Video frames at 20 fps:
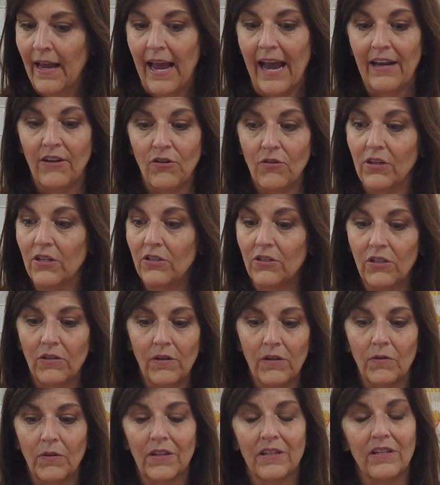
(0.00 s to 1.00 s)
And you can do
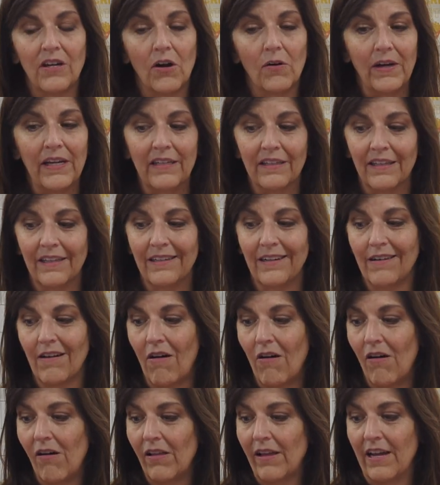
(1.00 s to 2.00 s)
it with no Inulin at
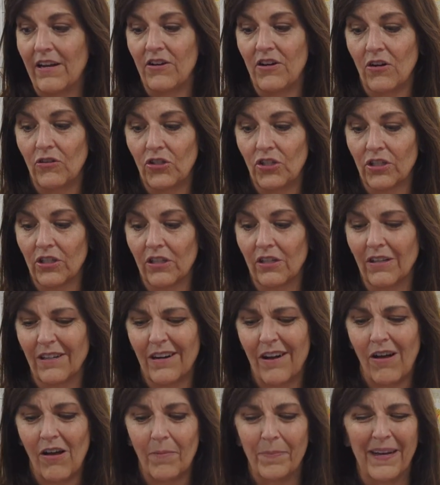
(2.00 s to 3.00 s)
all and no sugar at
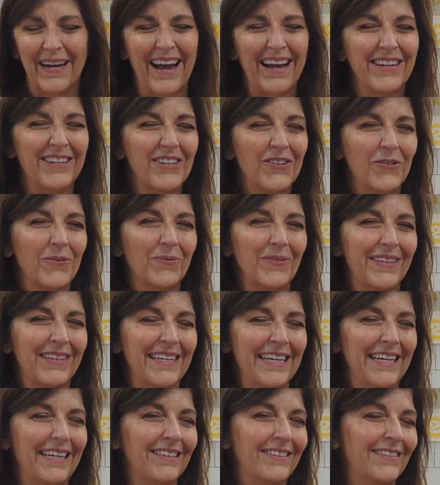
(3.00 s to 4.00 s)
all, but I don't
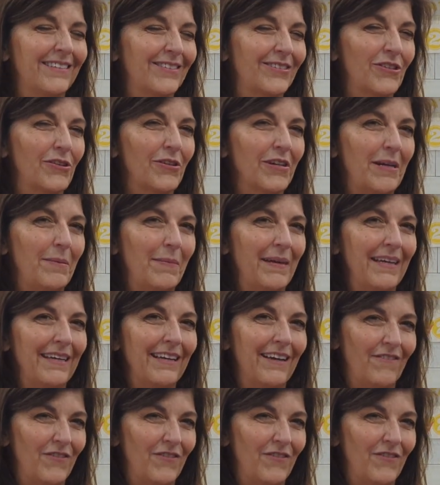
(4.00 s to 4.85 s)
think it's as creamy.